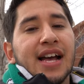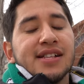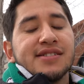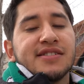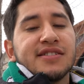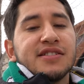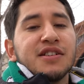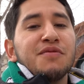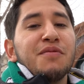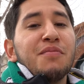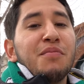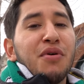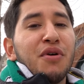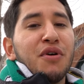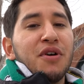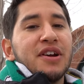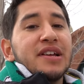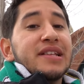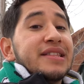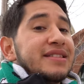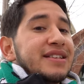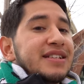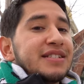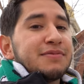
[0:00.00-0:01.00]
At some
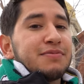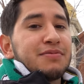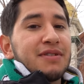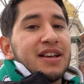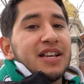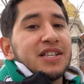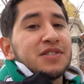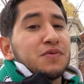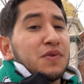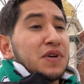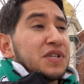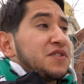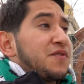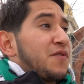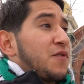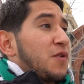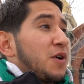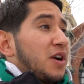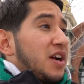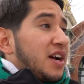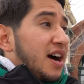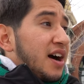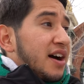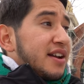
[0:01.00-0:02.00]
point this place was
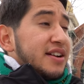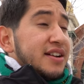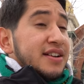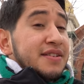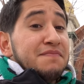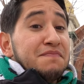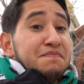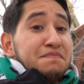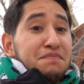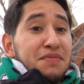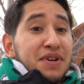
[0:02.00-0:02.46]
forgotten,